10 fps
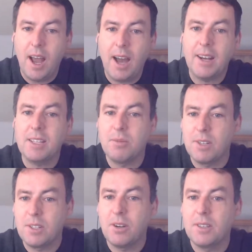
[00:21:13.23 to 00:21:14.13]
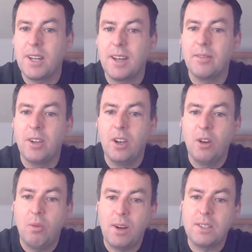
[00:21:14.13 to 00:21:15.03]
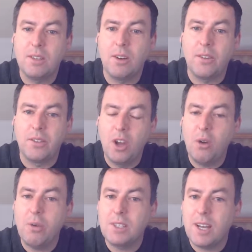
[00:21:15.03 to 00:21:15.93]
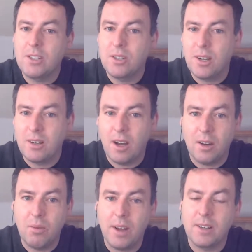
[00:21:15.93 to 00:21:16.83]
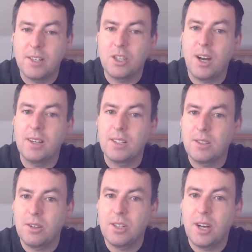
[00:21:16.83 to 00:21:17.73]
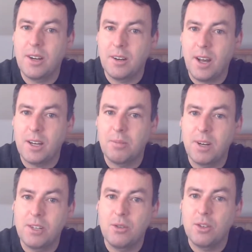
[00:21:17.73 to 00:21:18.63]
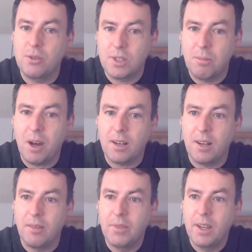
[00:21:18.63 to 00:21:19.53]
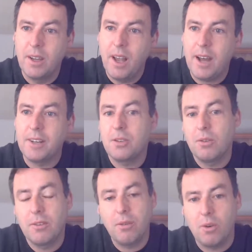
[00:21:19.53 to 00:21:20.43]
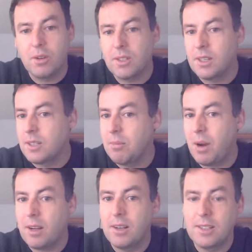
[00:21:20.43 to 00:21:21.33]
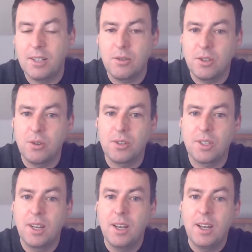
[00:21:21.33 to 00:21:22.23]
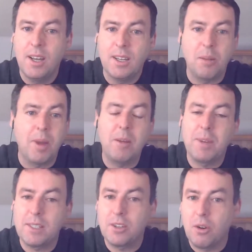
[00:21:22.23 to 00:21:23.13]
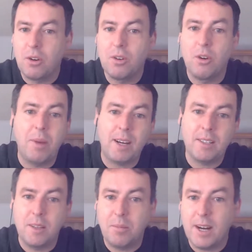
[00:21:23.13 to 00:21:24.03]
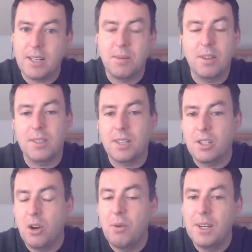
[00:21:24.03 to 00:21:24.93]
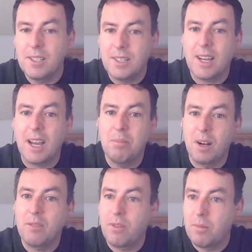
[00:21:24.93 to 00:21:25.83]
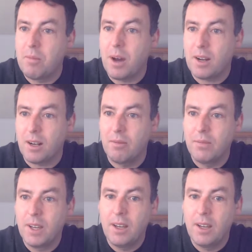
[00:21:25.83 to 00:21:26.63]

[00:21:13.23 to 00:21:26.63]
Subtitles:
And as a result then, what's done? No attention on whether the child is tongue-tied or not, but introduce a bottle. And as soon, of course, as the bottle is introduced, the baby isn't going to go back to the breast because it's so easy to get milk from a bottle.